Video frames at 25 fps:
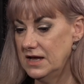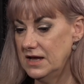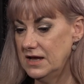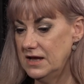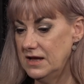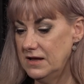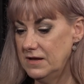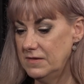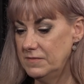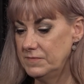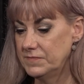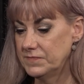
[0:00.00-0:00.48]

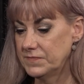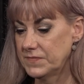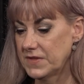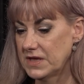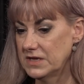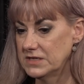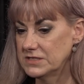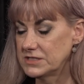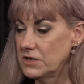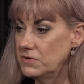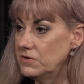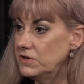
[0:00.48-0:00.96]
Um,
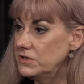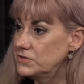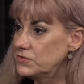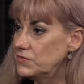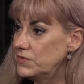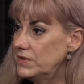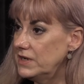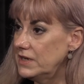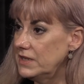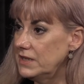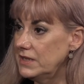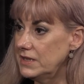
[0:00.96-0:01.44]
so it's
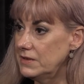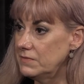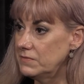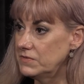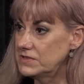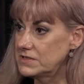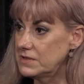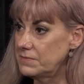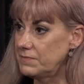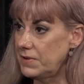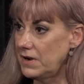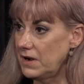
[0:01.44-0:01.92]
really, it
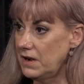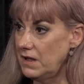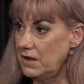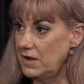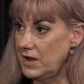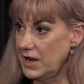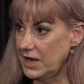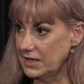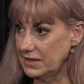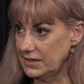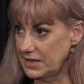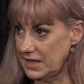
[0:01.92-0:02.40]
was
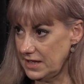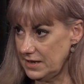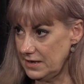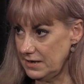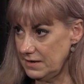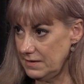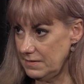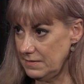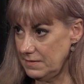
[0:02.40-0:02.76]
applying that